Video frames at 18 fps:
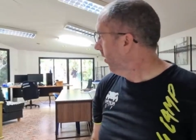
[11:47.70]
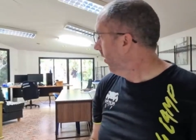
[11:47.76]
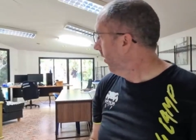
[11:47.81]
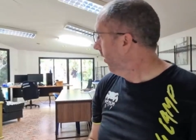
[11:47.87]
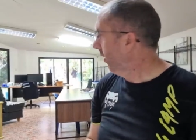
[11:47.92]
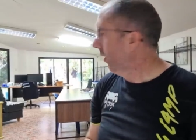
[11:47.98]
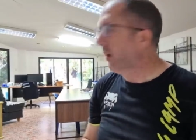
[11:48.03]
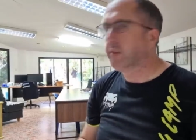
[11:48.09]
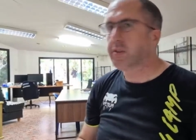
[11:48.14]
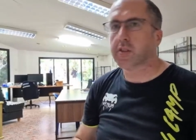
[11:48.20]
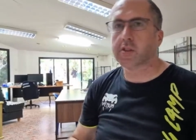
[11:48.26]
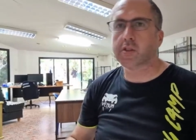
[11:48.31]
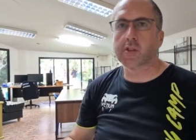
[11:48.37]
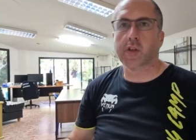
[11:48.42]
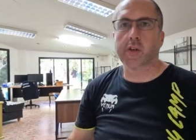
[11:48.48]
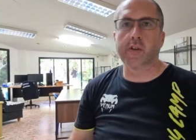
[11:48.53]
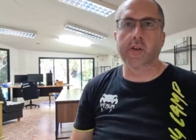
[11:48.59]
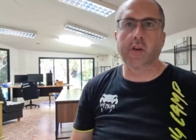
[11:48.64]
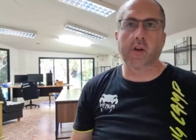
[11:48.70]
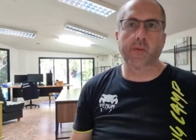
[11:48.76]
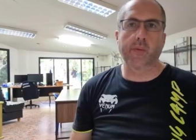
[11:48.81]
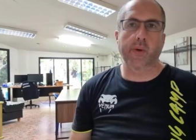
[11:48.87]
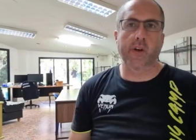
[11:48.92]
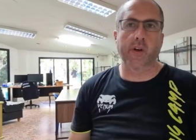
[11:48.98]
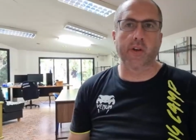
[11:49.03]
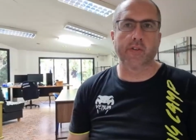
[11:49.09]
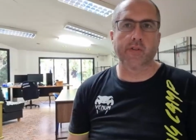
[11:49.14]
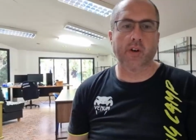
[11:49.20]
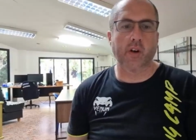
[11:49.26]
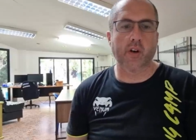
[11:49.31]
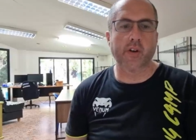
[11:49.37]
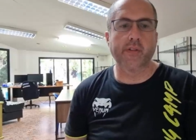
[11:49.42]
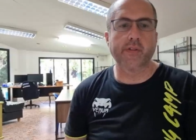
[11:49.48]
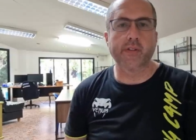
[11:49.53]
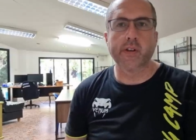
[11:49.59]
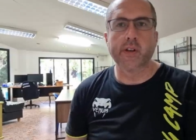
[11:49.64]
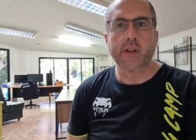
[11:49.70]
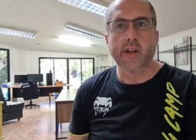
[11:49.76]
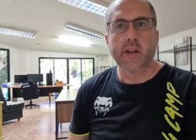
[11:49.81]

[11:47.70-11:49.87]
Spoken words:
I just turned it on when I arrived,